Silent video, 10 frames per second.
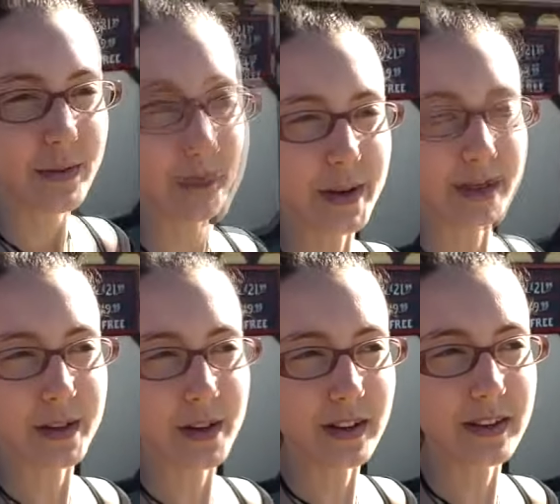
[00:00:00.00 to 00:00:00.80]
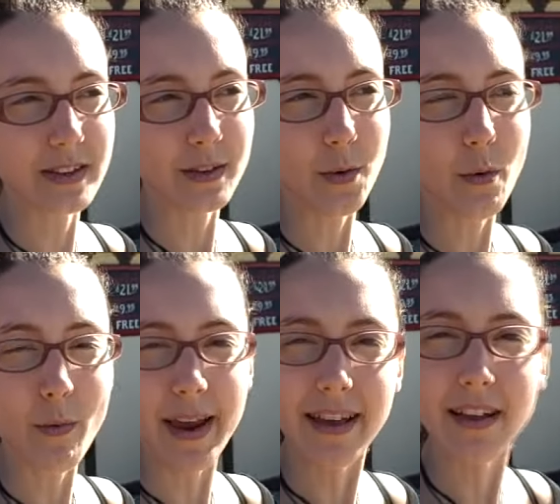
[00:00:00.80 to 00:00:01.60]
We're just
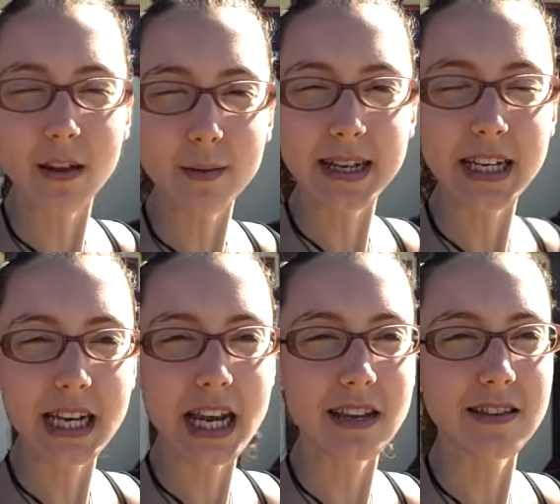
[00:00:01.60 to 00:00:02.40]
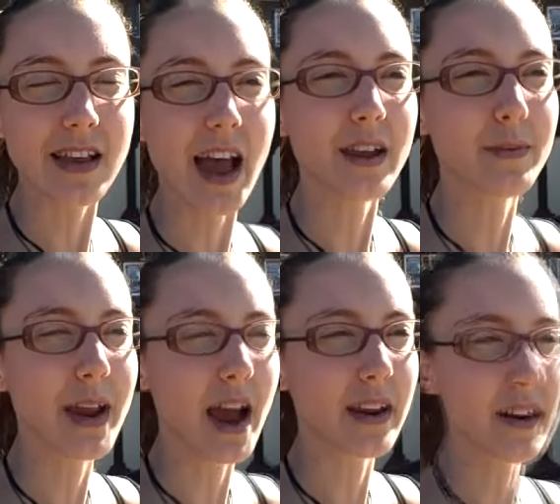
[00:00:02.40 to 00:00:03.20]
waiting a little bit to get inside.
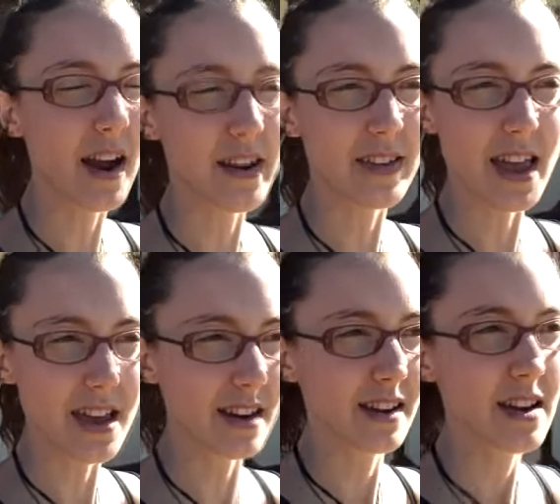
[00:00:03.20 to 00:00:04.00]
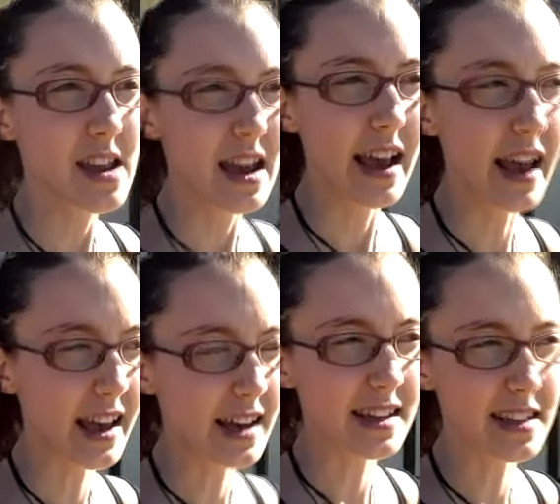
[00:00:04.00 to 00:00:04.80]
We got here kind of late.
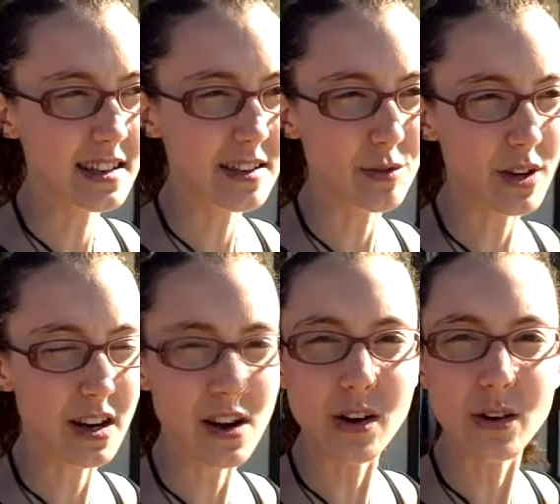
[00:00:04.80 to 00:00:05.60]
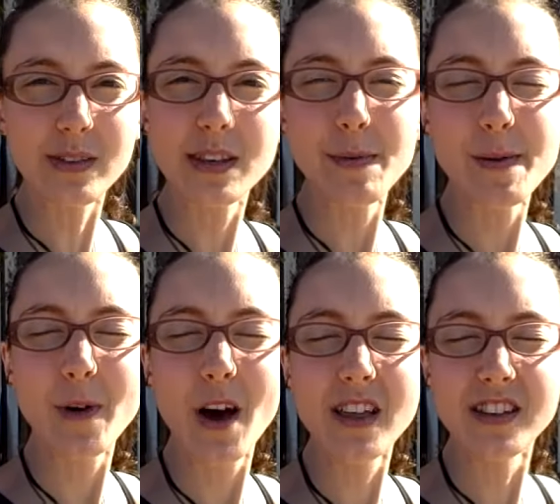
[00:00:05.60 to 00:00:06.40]
And we're gonna go see
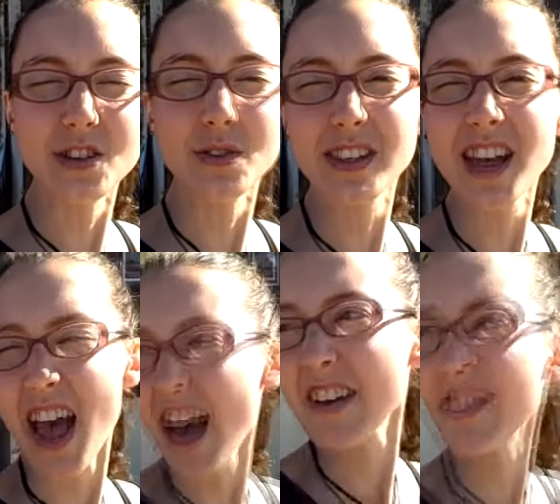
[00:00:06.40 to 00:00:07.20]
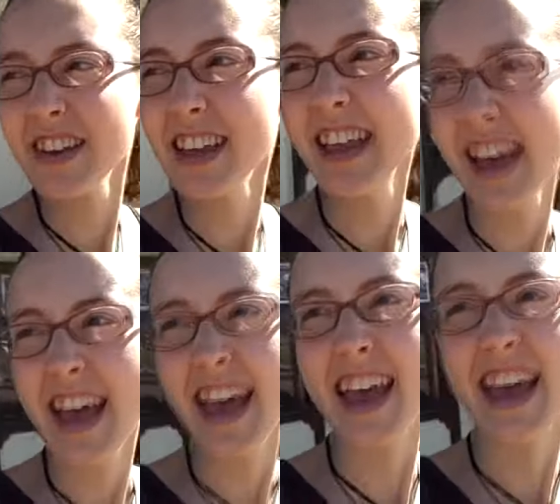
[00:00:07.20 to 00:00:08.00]
people and do
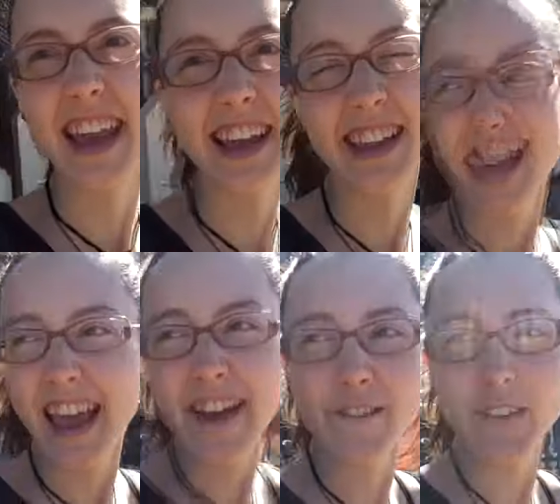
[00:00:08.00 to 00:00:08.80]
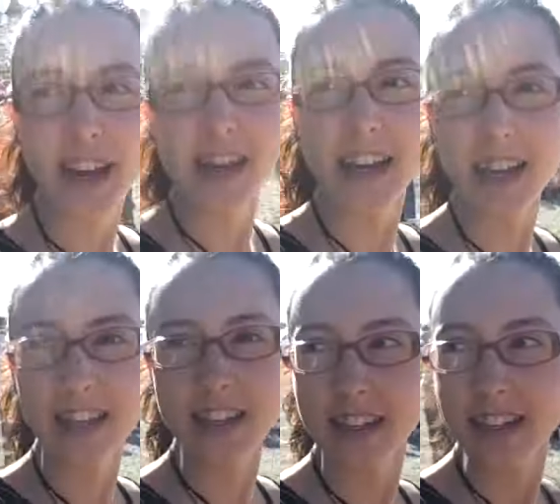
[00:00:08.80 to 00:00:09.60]
stuff and have fun.